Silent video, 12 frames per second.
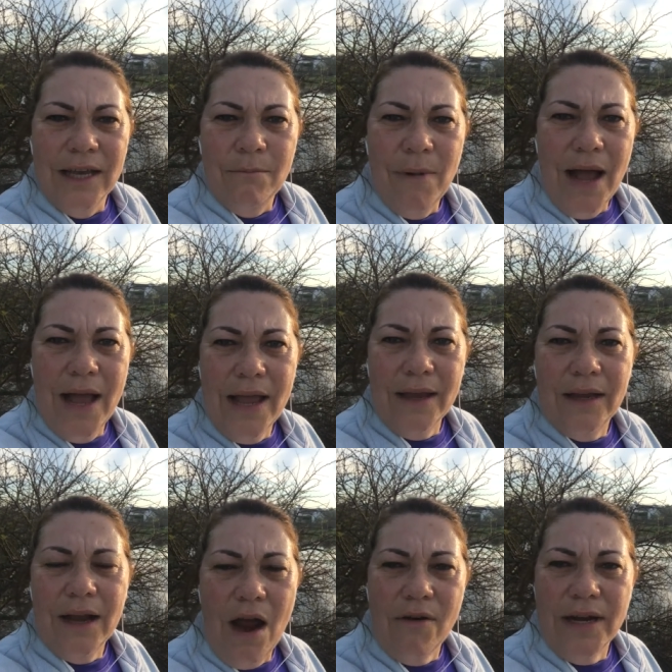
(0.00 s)
my
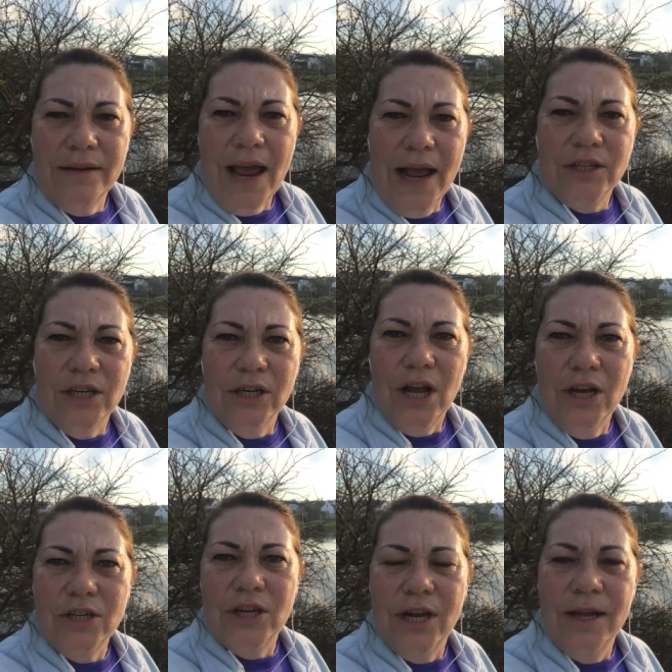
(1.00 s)
current
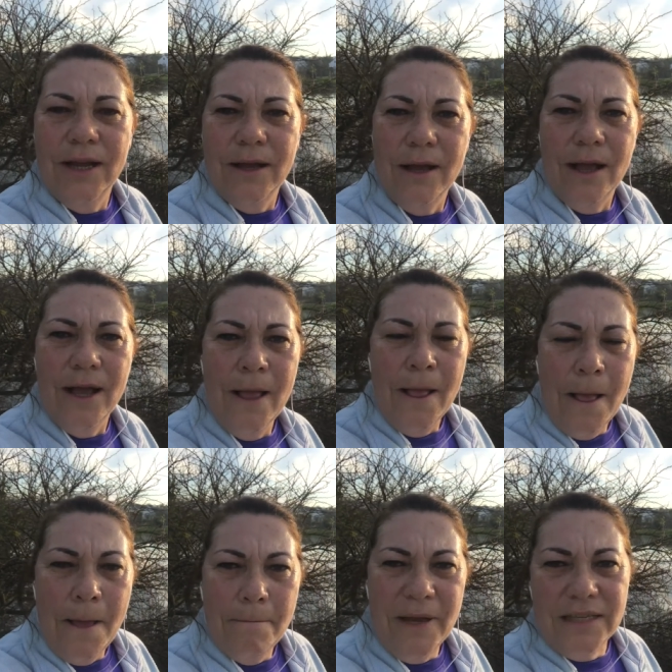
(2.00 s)
ActionCOACH
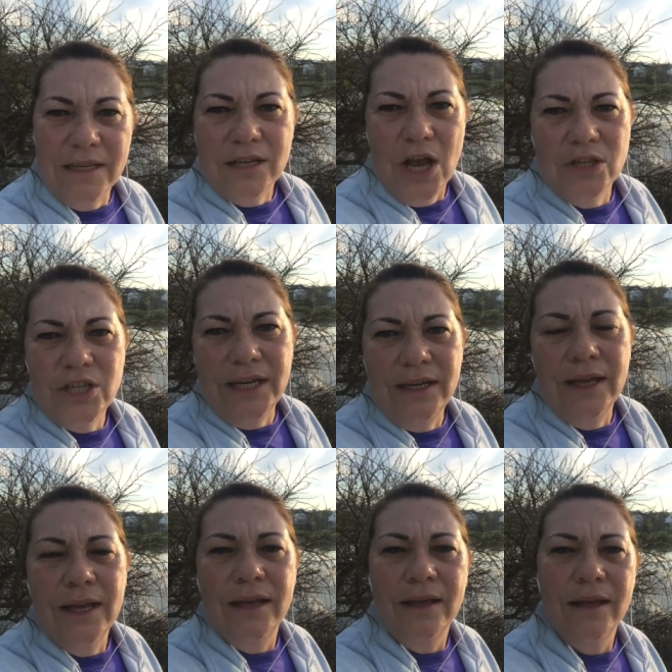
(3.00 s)
business coaching
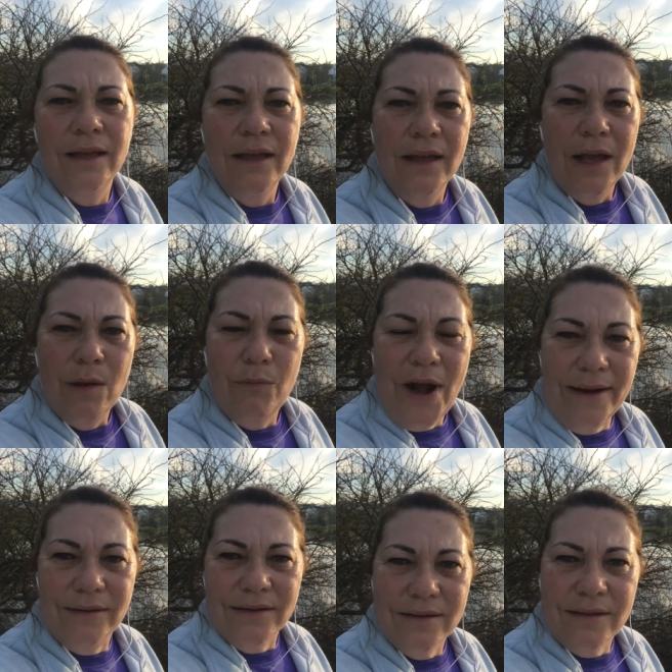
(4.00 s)

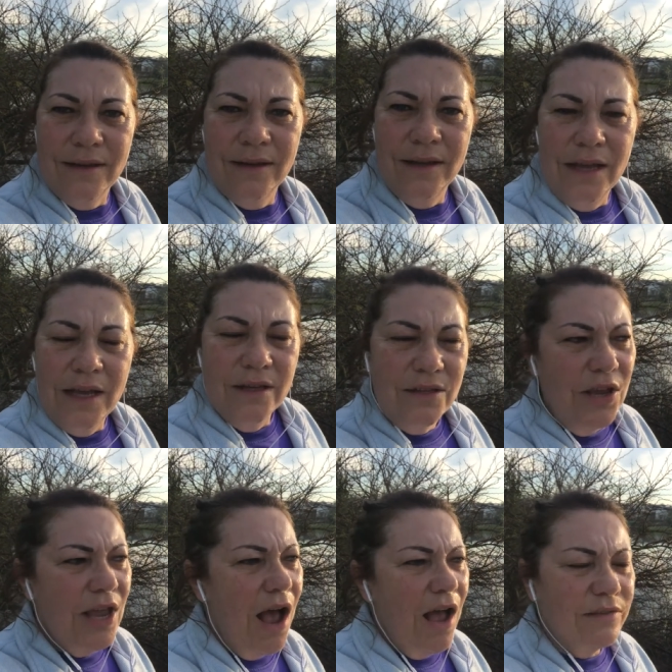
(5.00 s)
practice. So
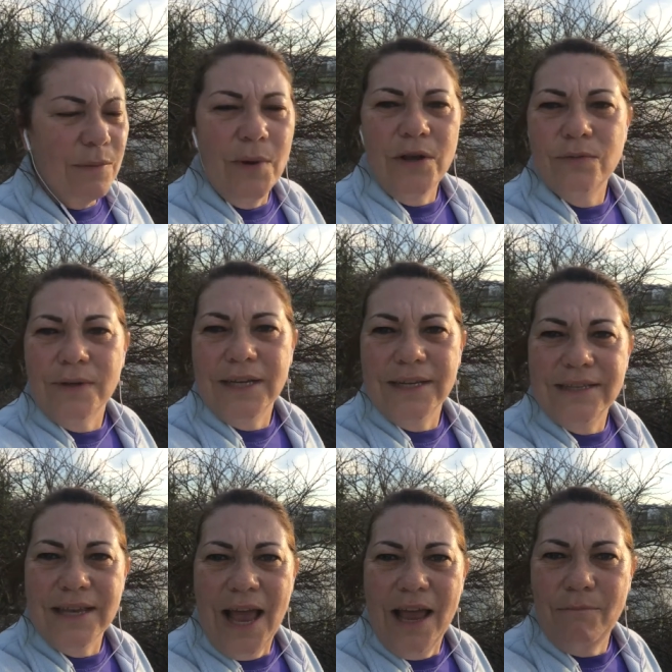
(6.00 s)
yeah, I suppose one can
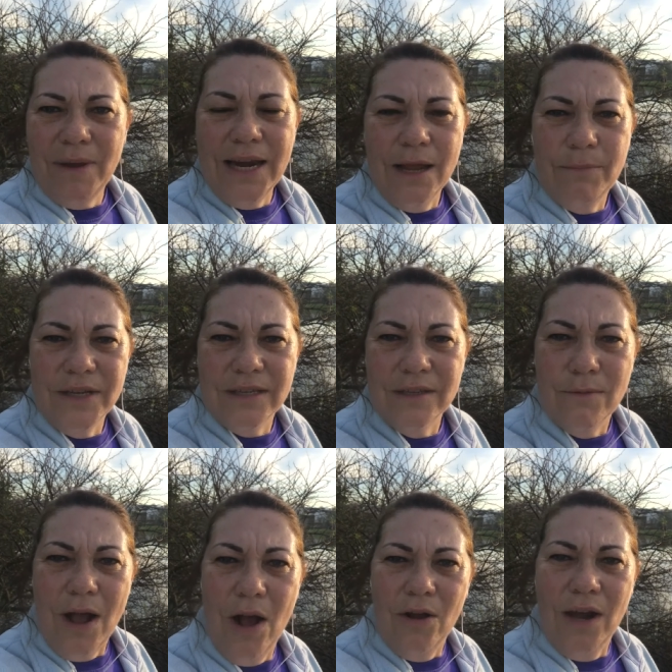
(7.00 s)
say I've been at business
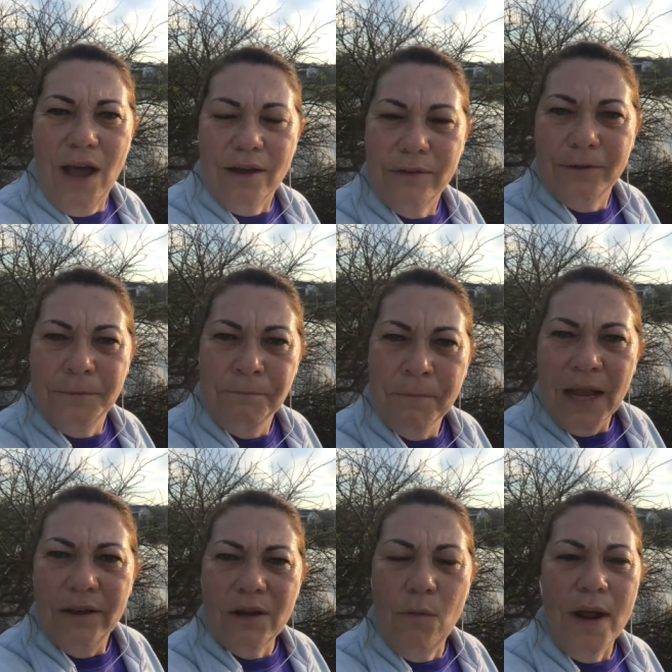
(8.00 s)
my whole life.
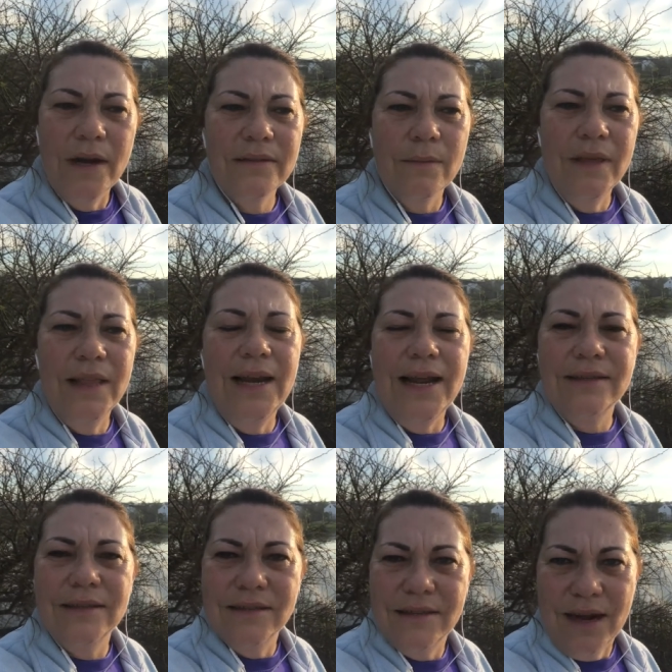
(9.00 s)
So what are some of the
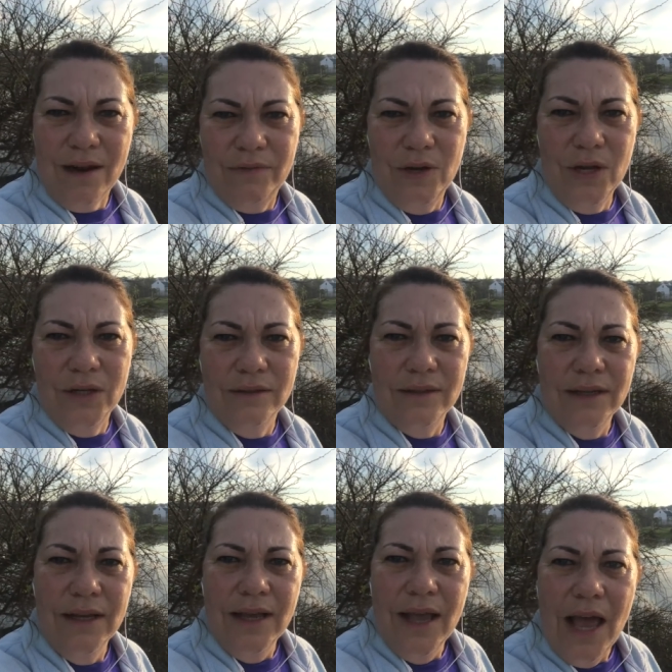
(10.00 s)
lessons that I've learned?
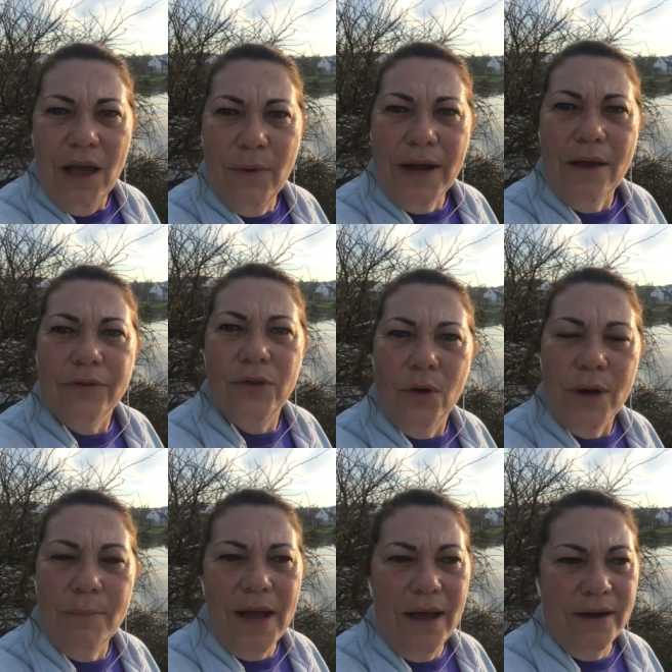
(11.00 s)
And when I thought
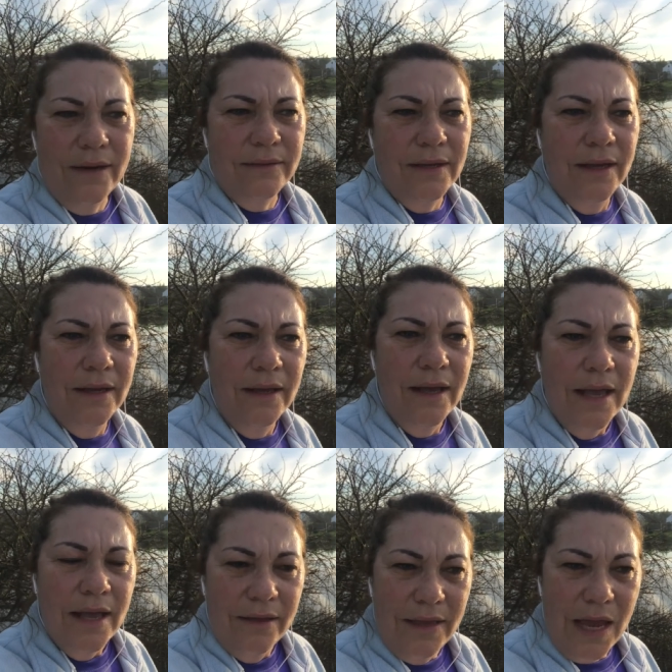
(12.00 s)
about it,
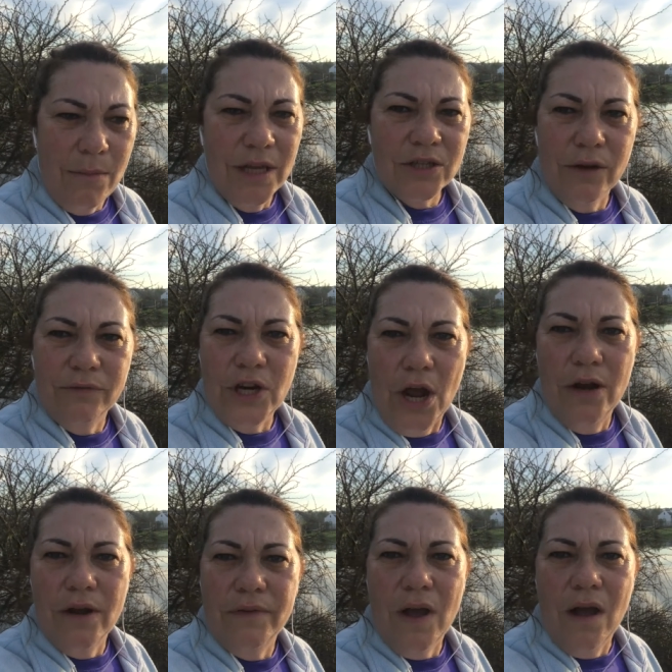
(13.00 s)
the image of Joan
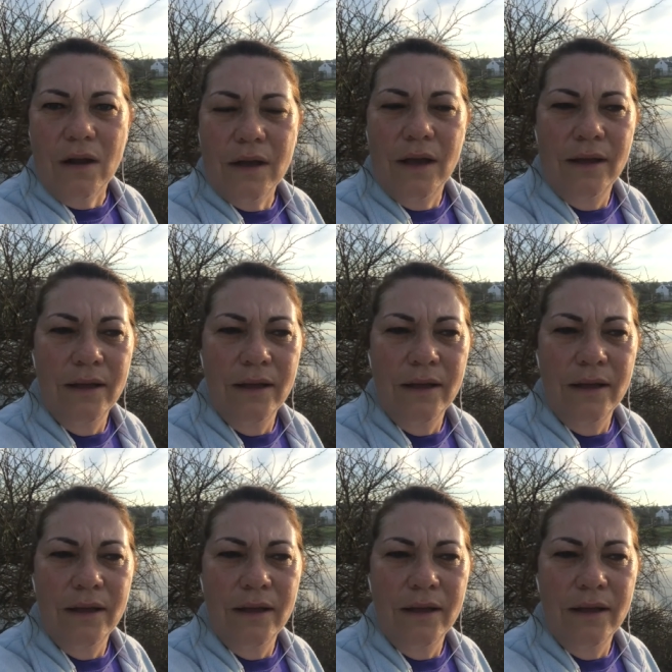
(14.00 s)
of Arc